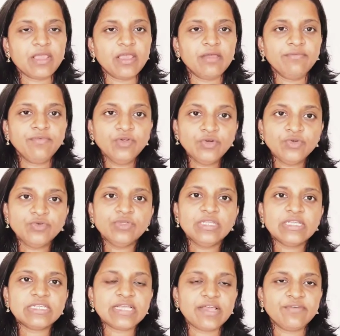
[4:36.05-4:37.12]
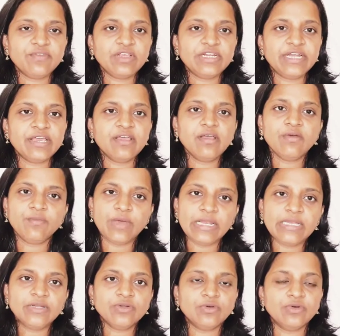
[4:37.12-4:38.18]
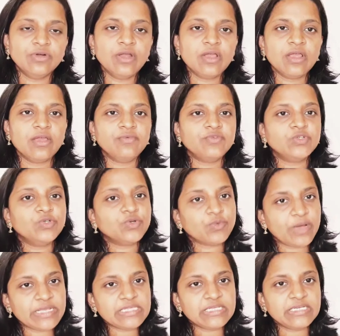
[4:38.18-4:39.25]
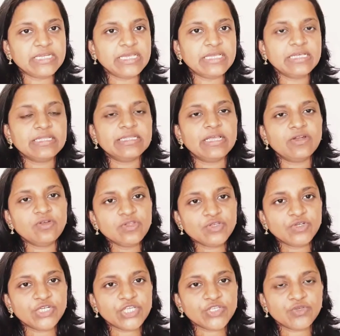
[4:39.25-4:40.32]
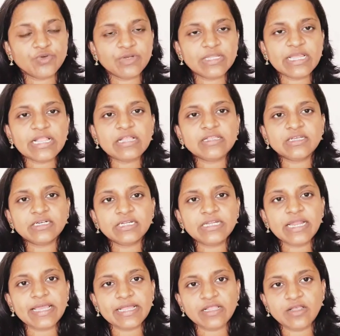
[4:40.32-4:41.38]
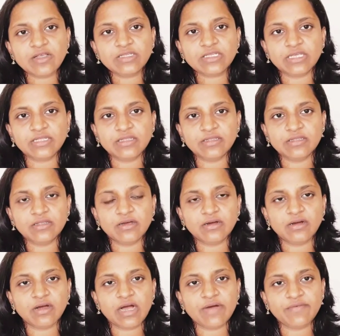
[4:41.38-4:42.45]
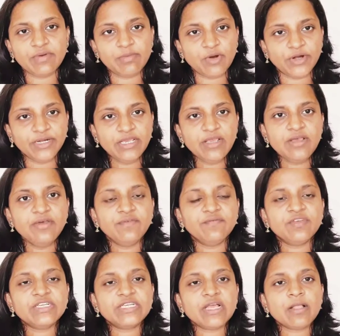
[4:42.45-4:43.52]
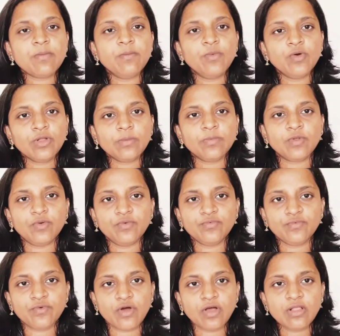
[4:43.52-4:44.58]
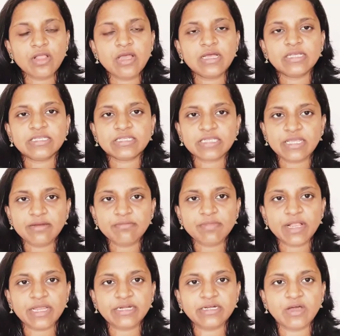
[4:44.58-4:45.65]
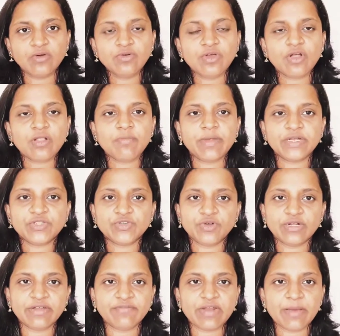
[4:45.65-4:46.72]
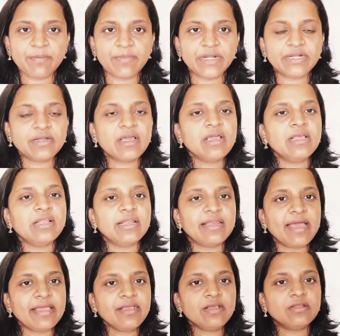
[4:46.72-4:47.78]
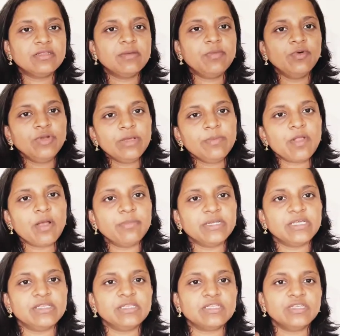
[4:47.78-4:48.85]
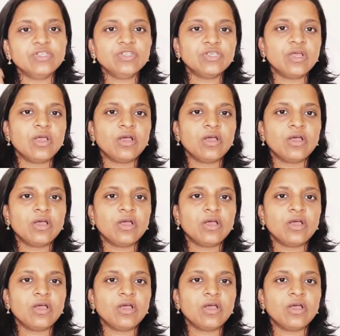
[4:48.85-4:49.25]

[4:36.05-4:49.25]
If you do this every day, well and good. If you do twice a day, then also it is good. There are certain areas in our body which are more prone for skin breakdown or bedsore development, like the bony prominences.